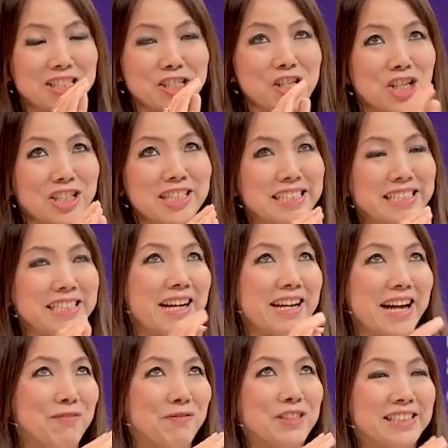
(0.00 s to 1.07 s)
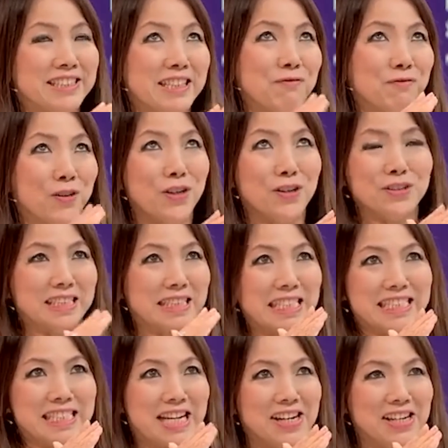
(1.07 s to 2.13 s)
and honestly, I haven't seen vols
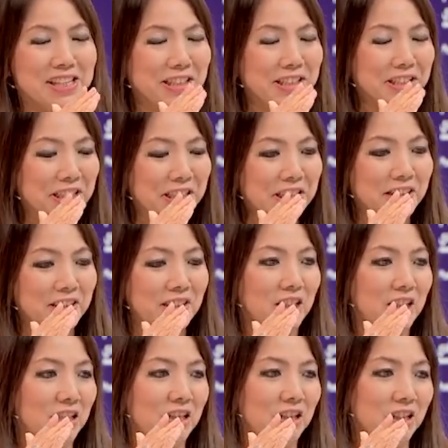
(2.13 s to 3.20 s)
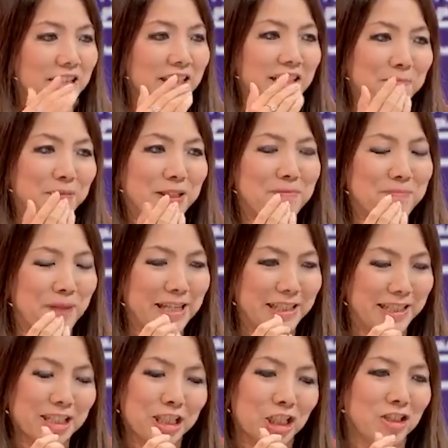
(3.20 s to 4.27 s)
this high, and I've been in
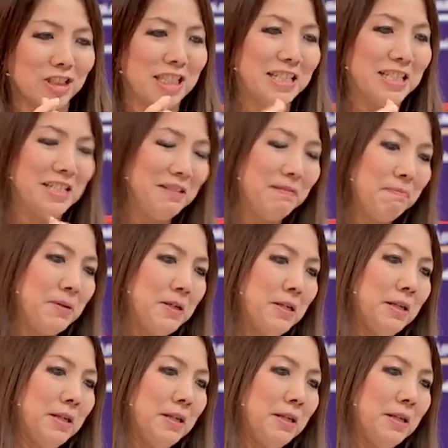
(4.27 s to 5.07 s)
banking a long time,